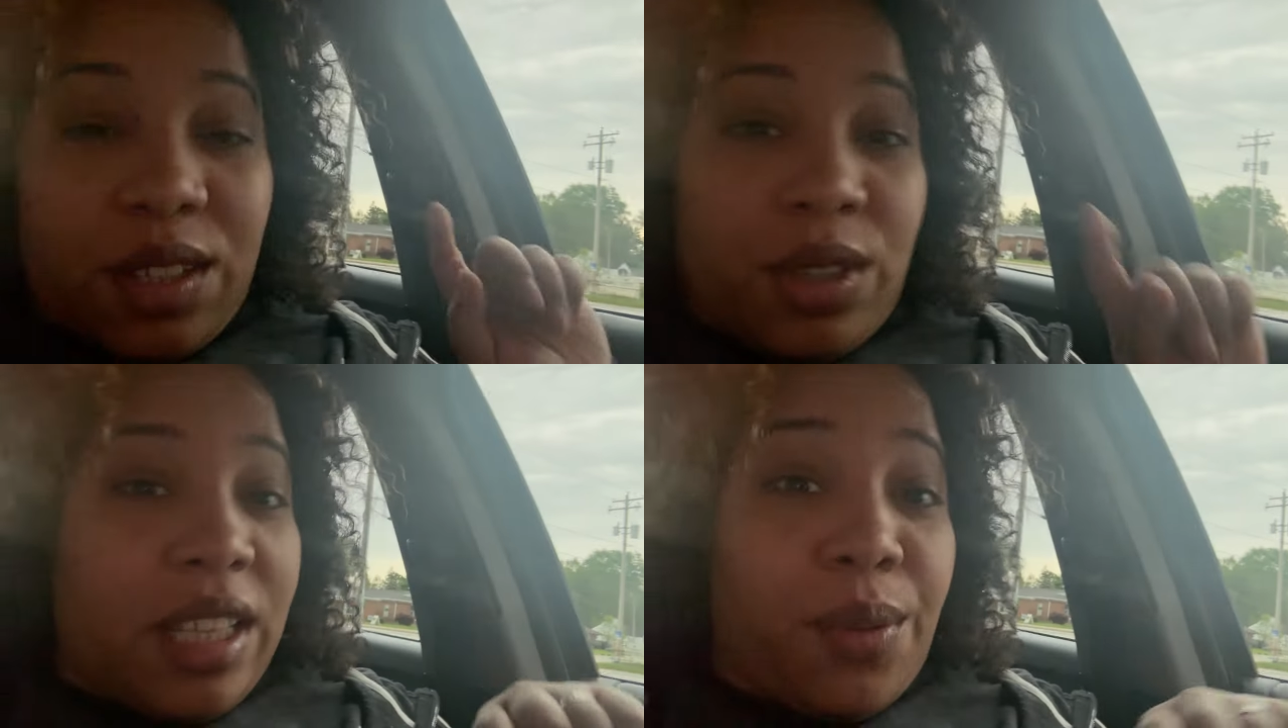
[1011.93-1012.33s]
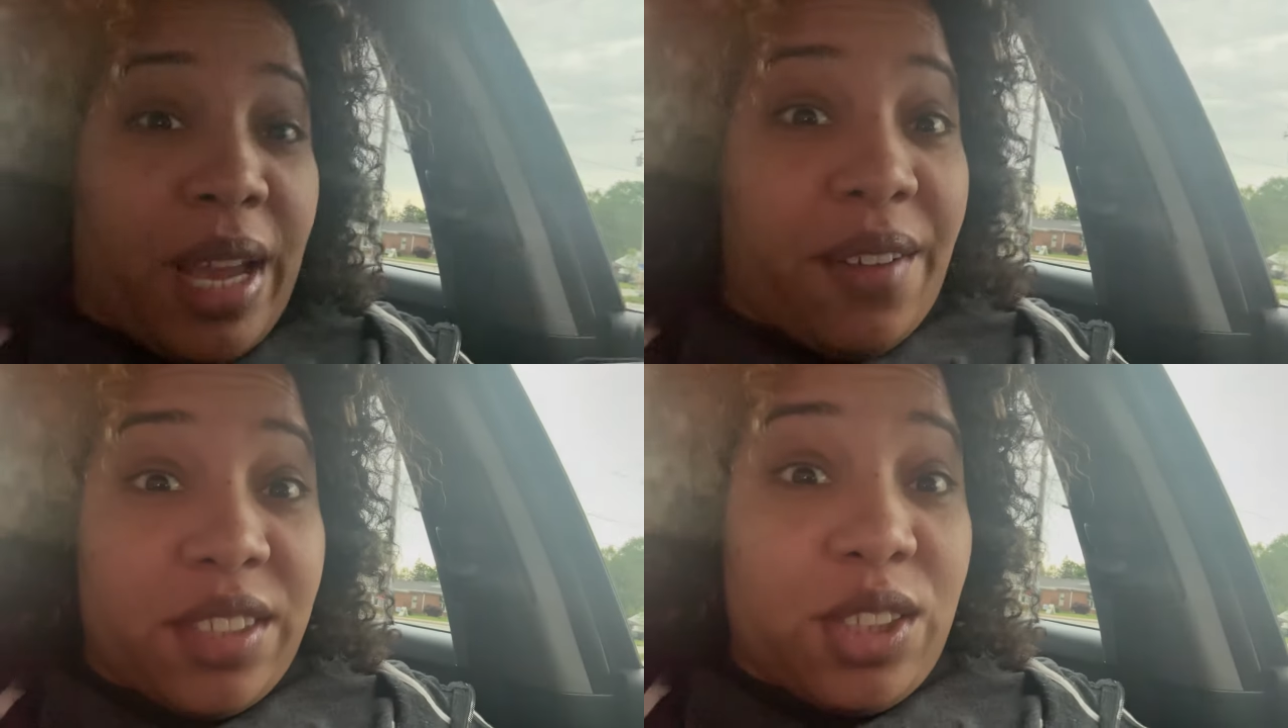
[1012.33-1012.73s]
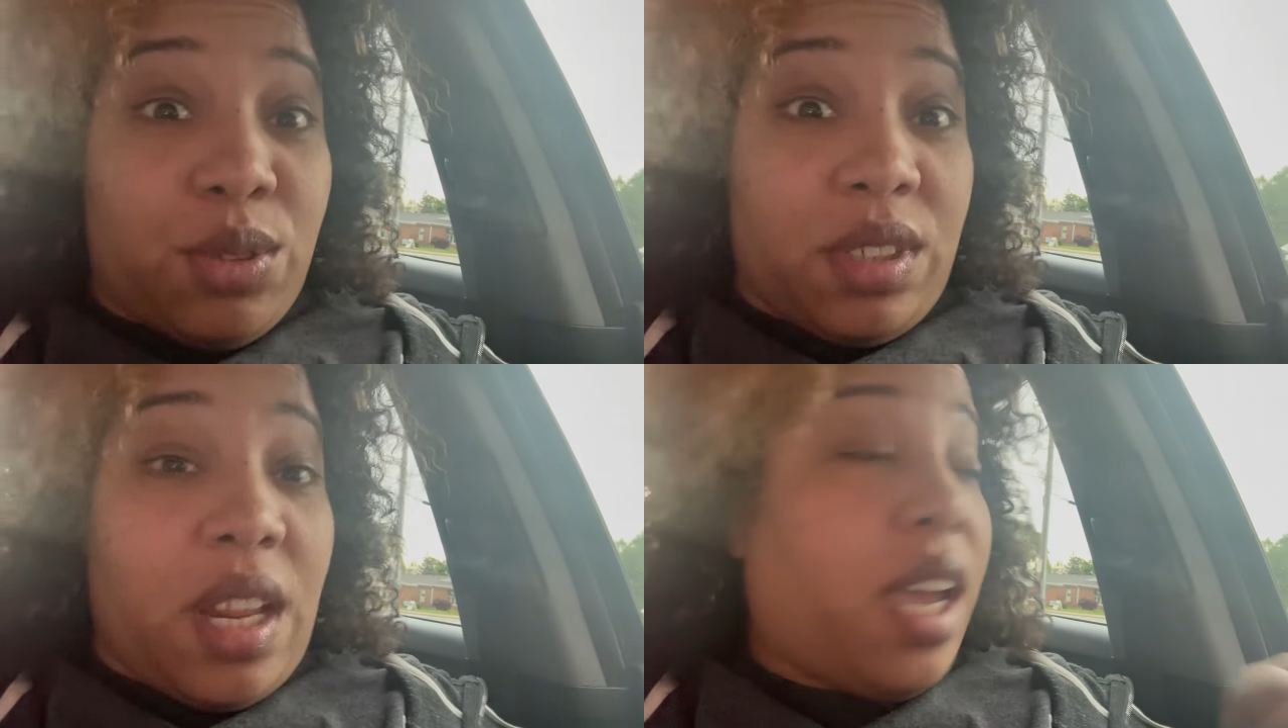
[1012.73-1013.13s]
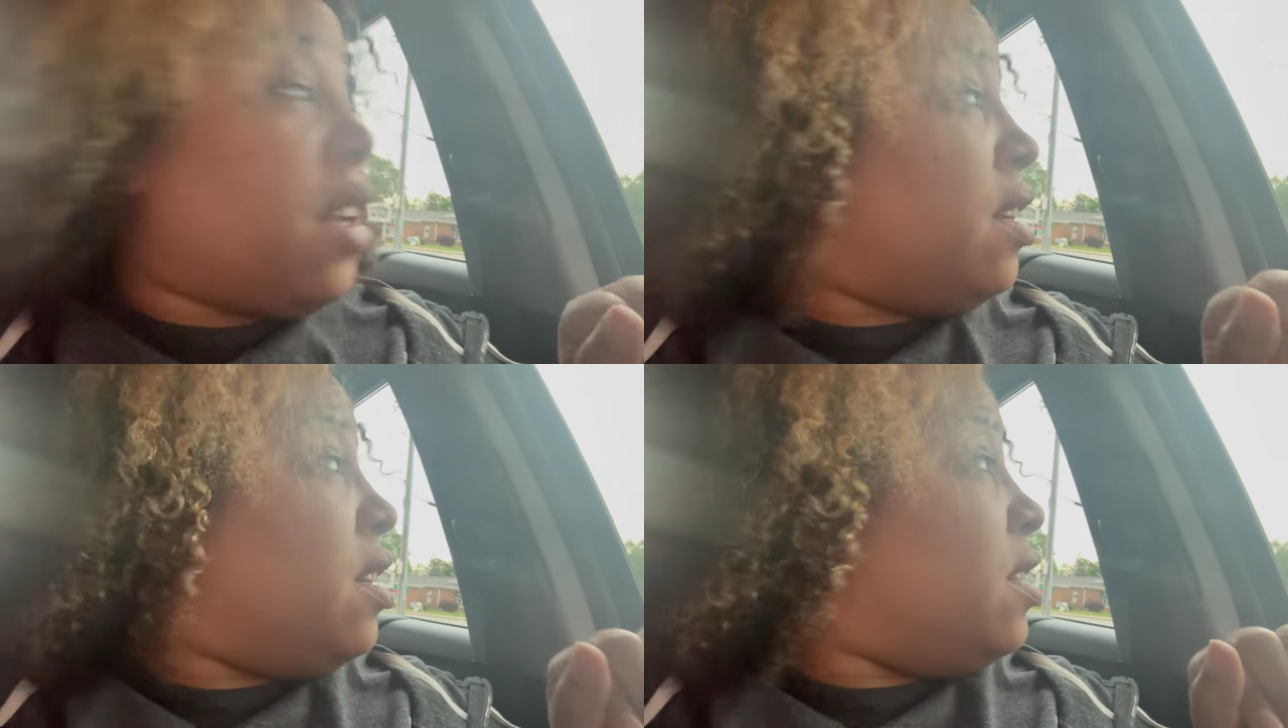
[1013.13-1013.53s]
only thing we have to do today.
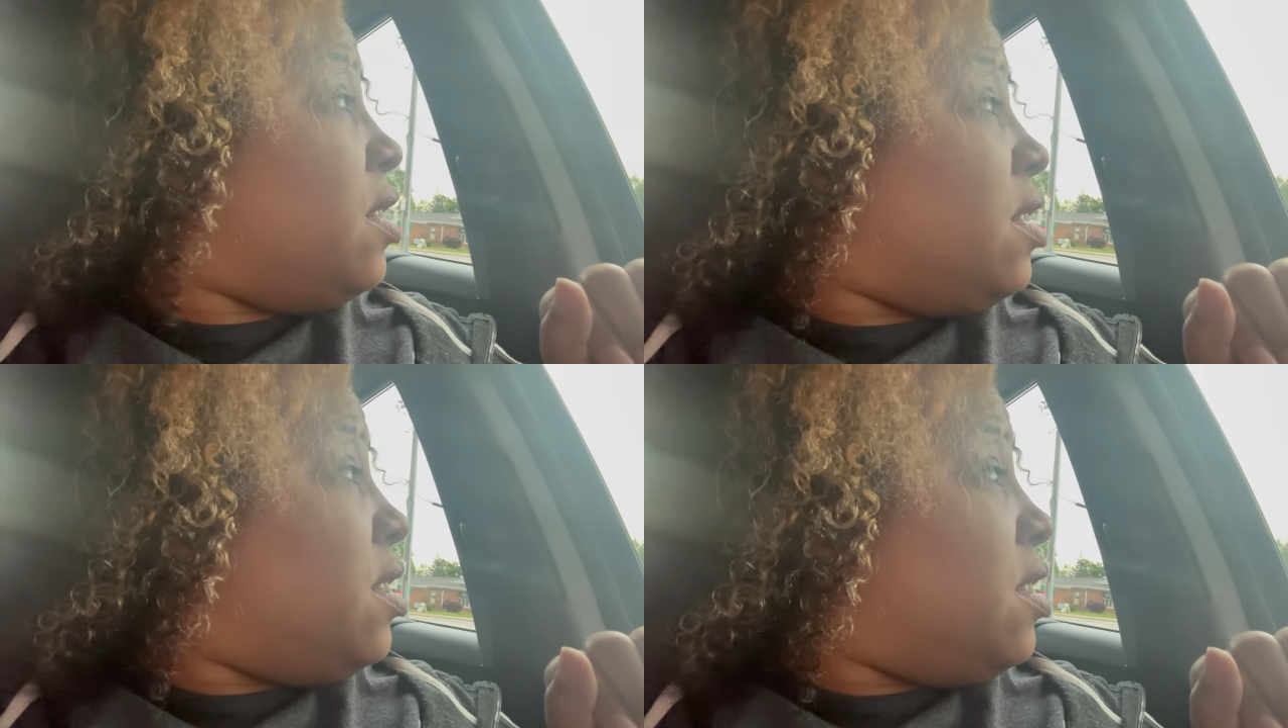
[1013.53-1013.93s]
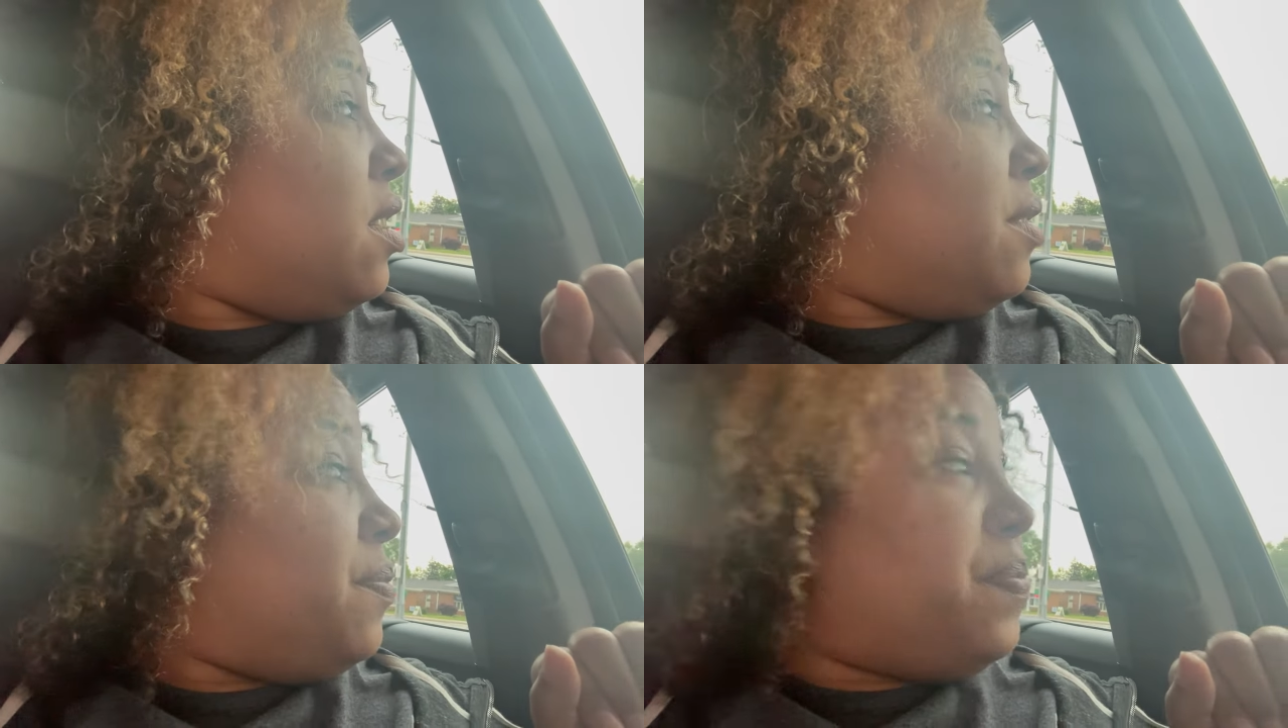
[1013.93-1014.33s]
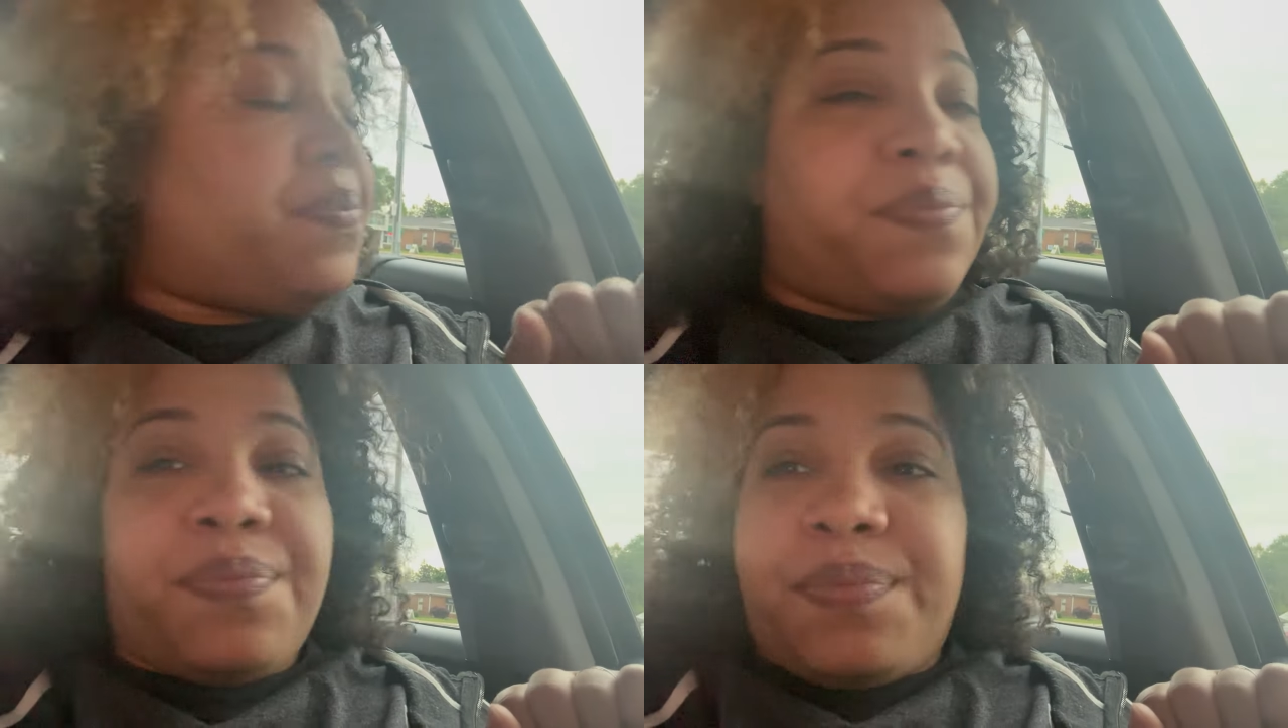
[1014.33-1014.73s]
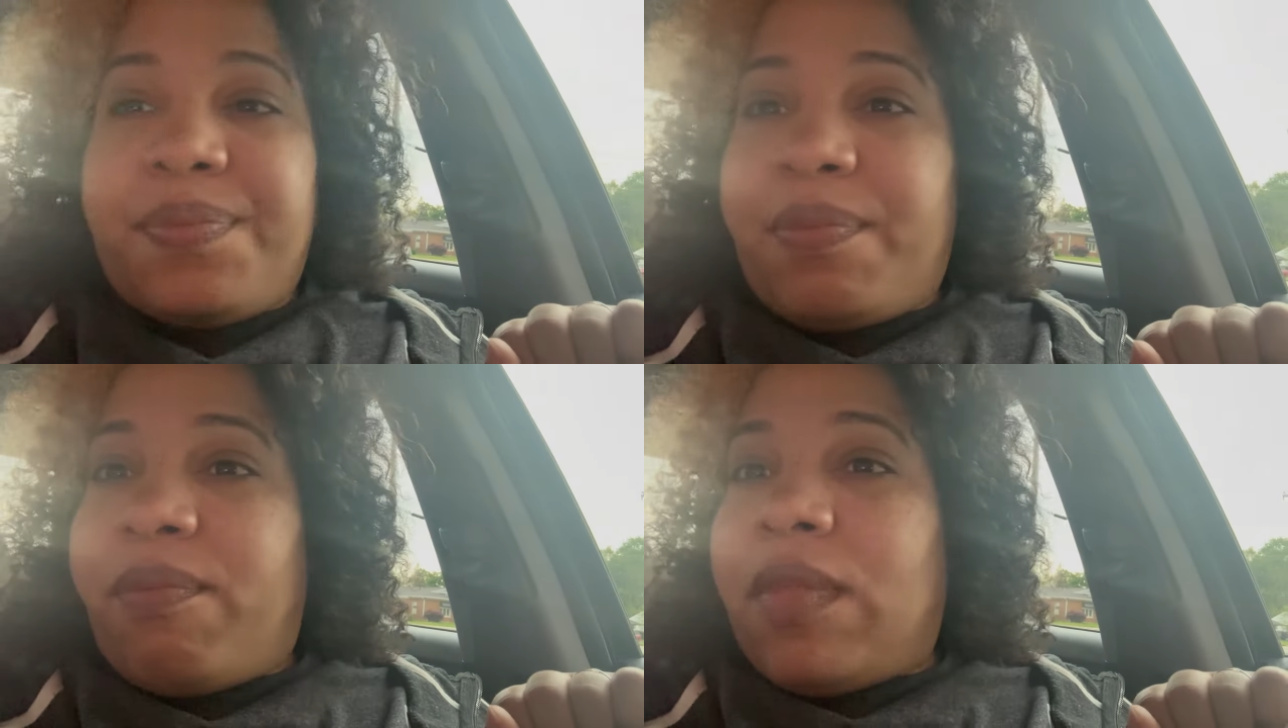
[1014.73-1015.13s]
And who are you talking
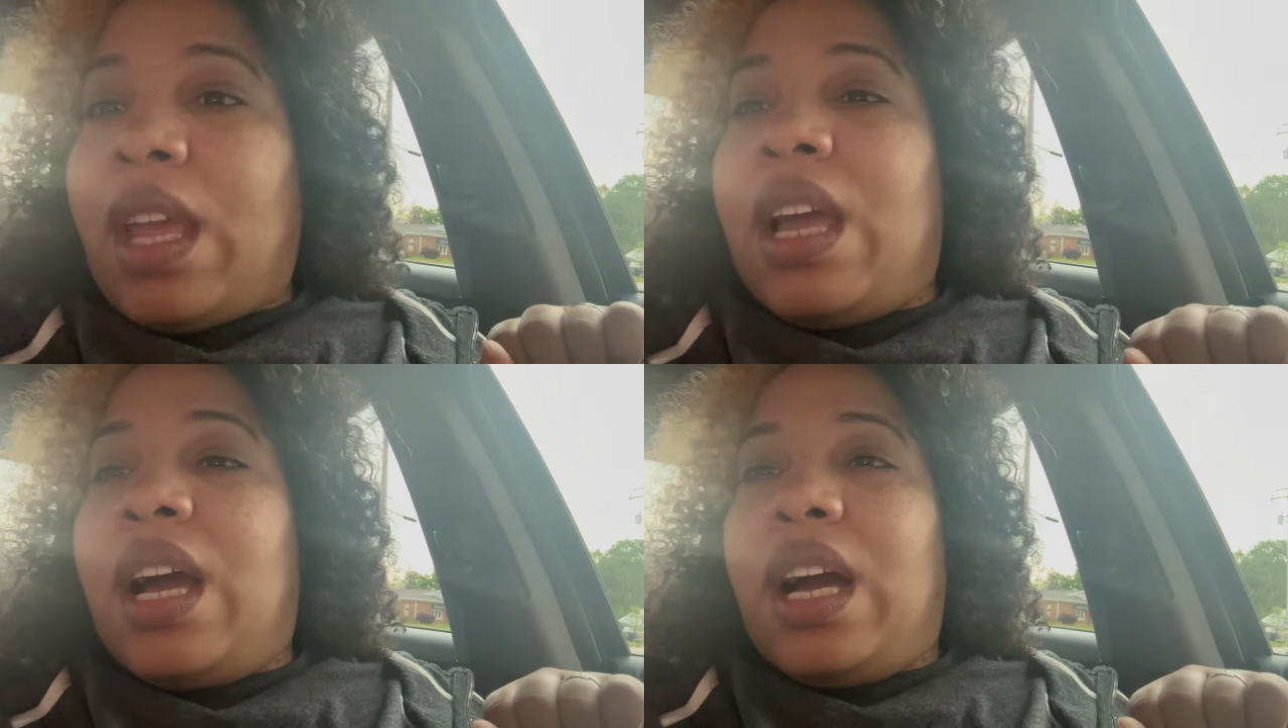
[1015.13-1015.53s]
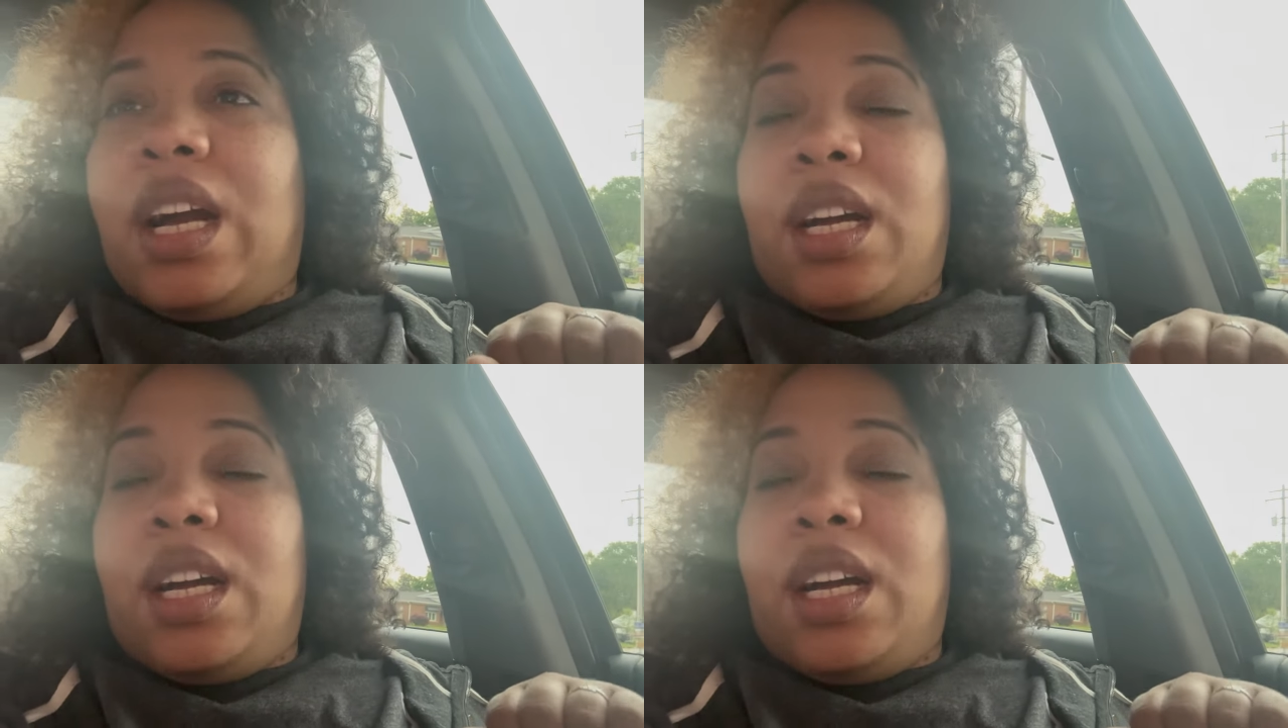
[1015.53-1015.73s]
to?